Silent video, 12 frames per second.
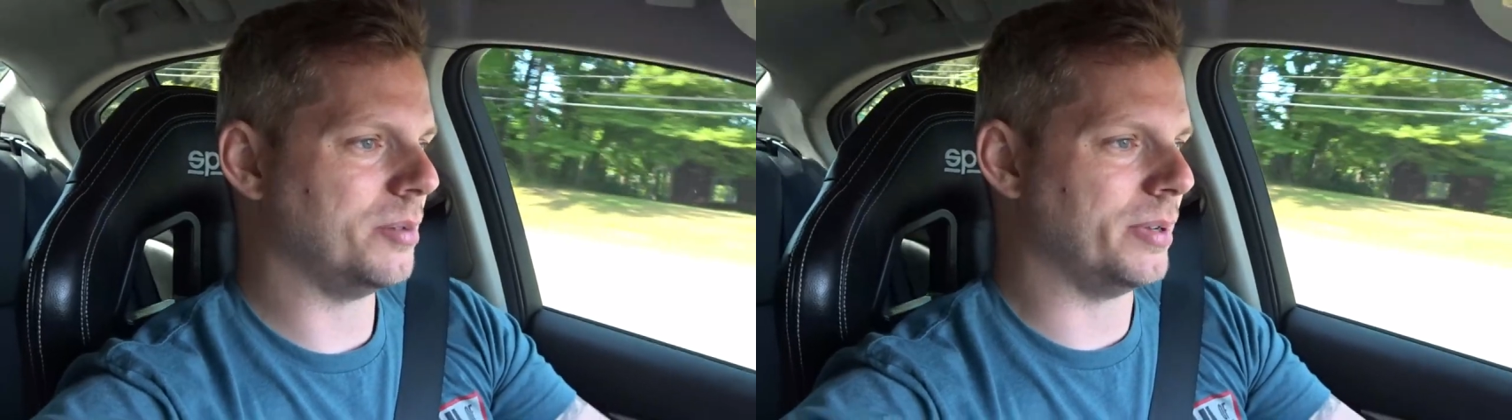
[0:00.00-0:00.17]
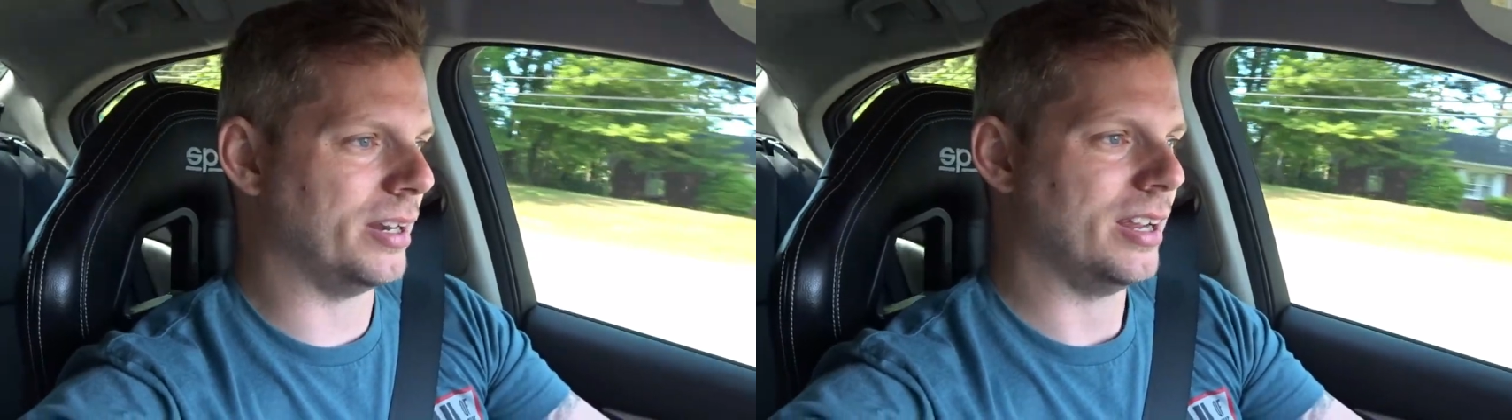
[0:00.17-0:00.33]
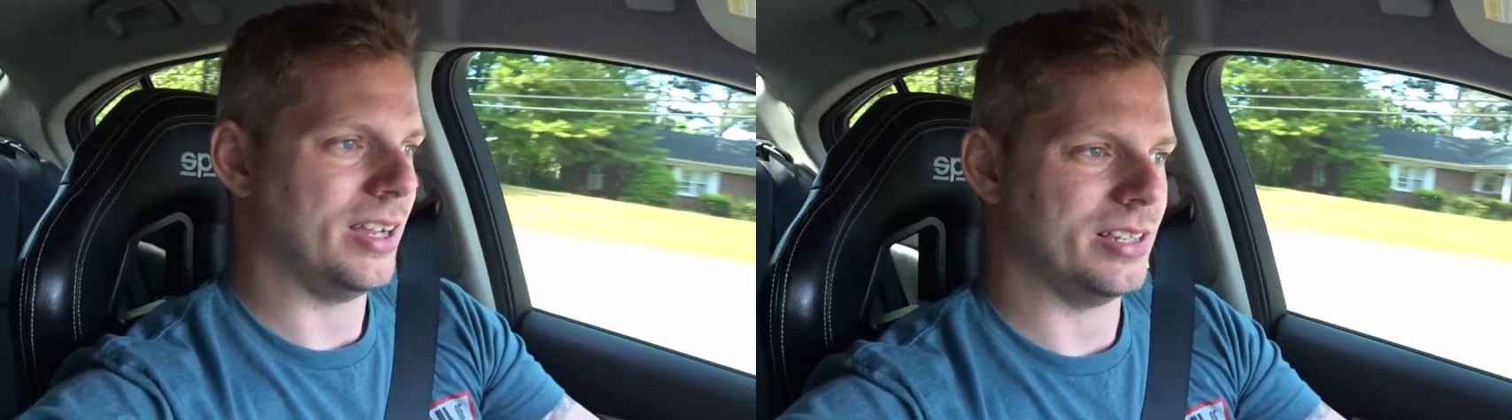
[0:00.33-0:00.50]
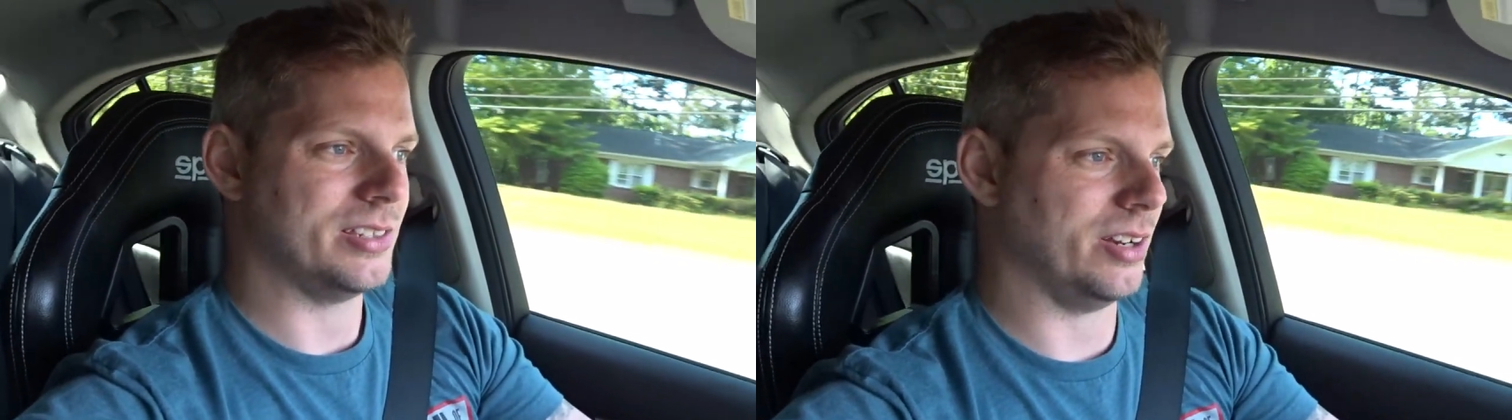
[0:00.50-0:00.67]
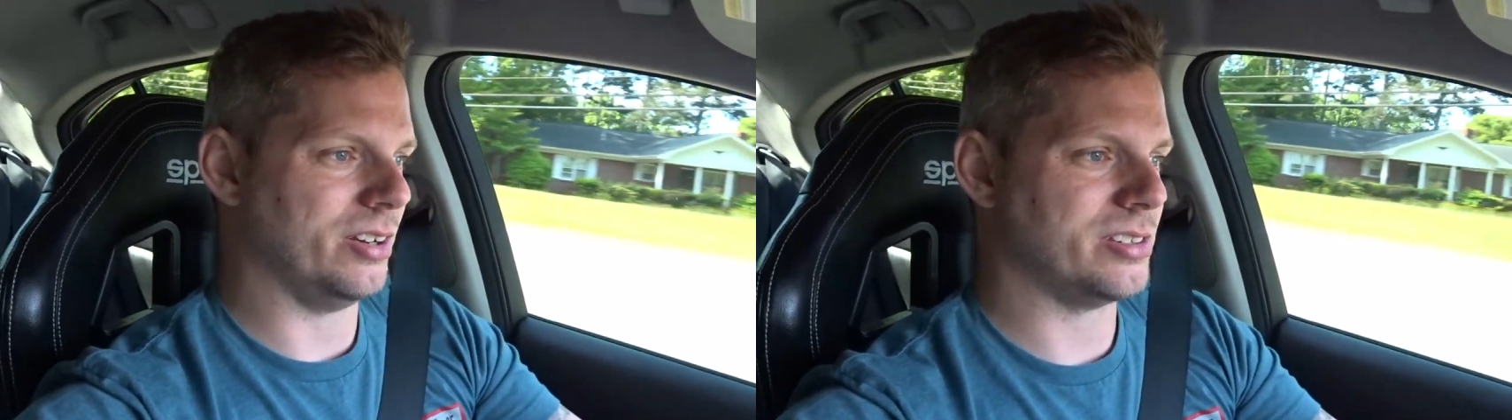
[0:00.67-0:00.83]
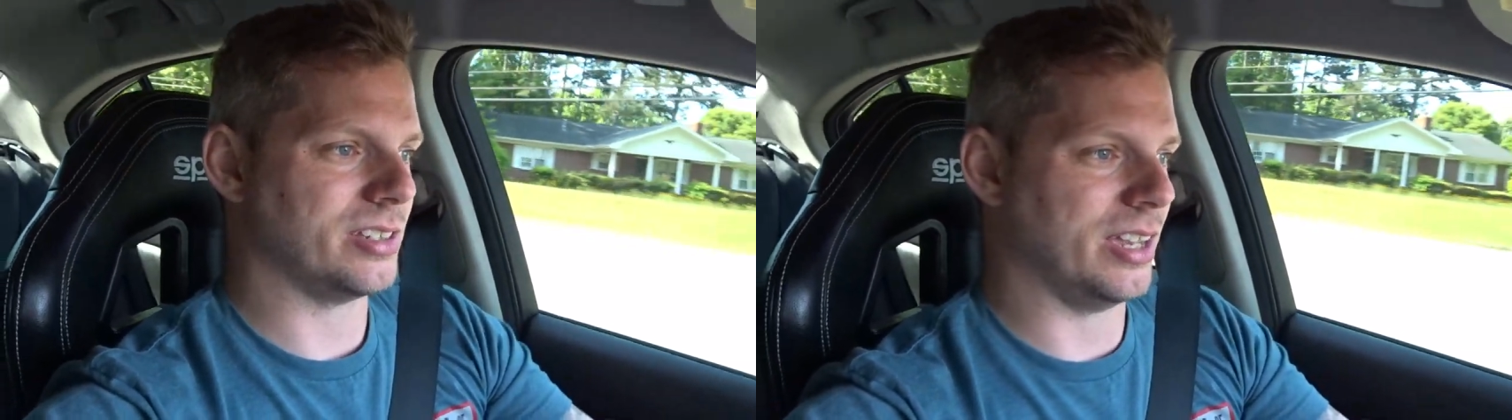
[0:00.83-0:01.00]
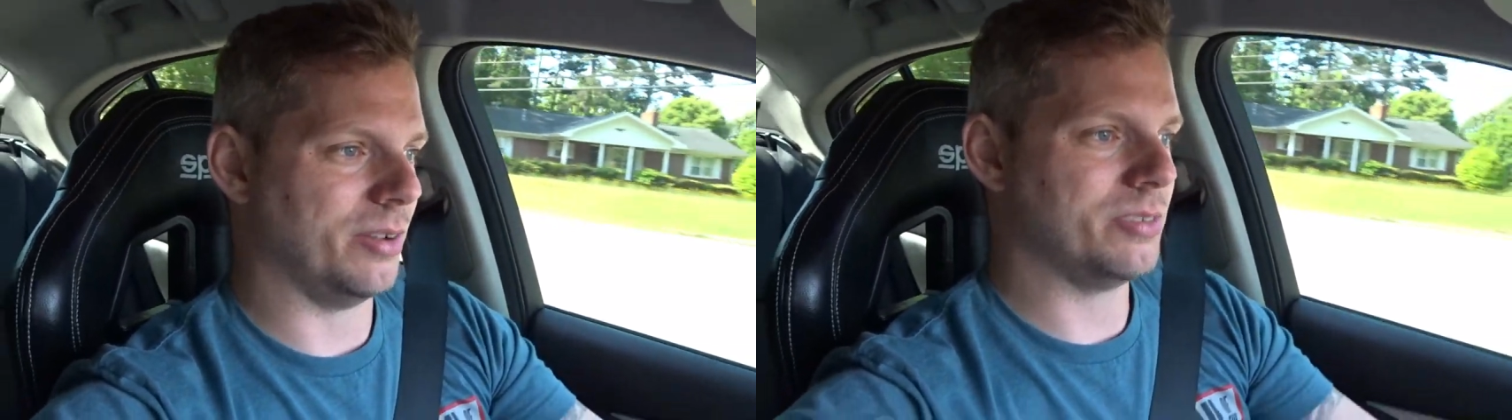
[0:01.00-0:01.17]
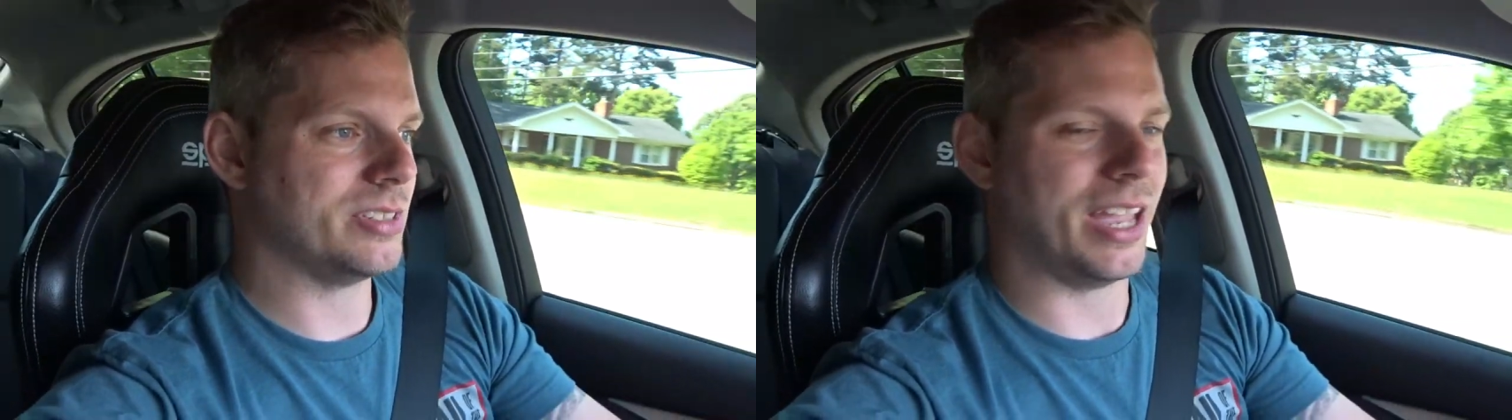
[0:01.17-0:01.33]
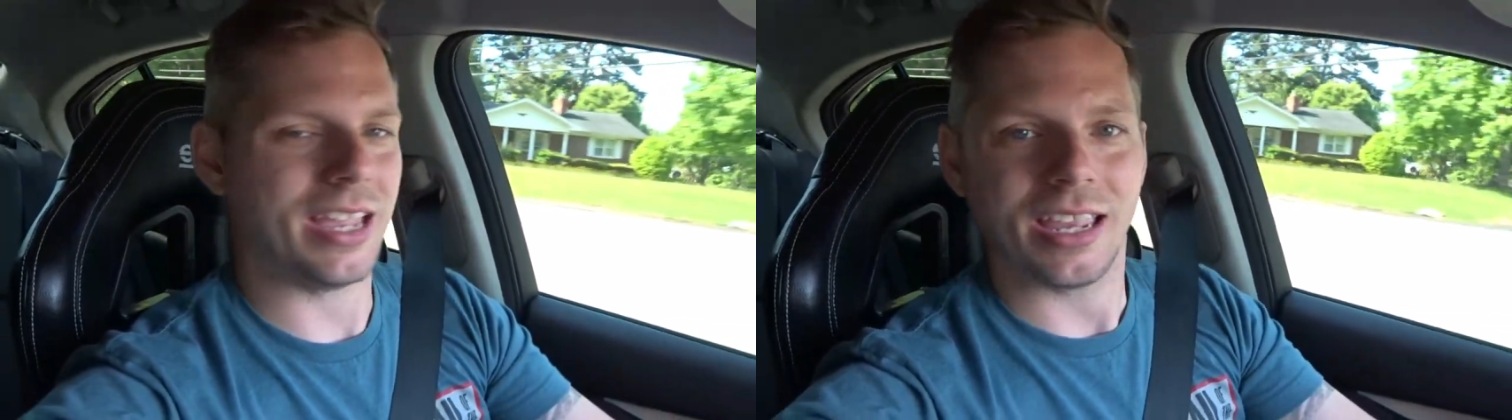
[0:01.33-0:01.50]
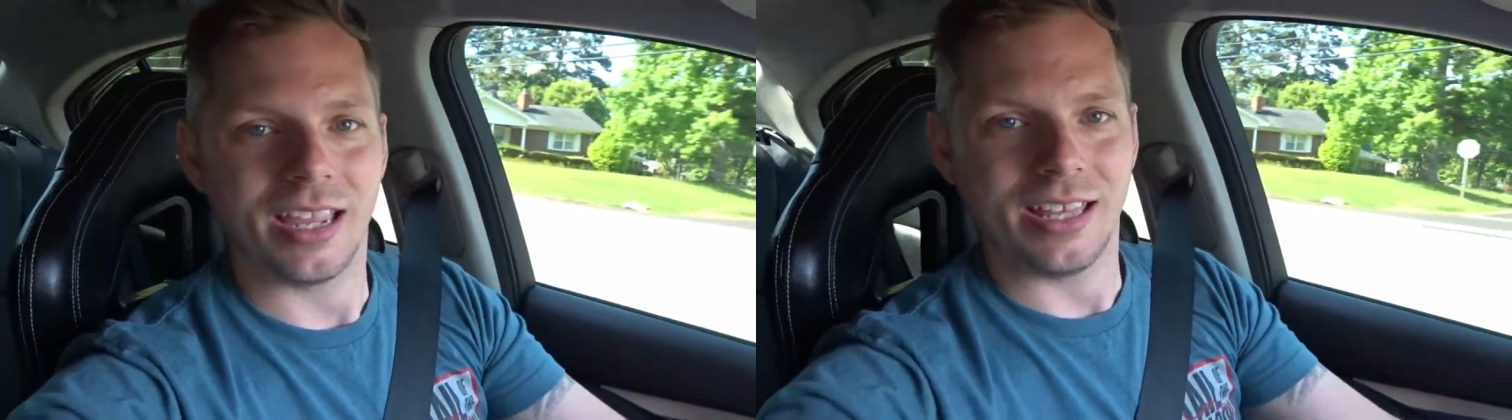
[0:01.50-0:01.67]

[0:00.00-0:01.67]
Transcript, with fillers: but seriously, it was like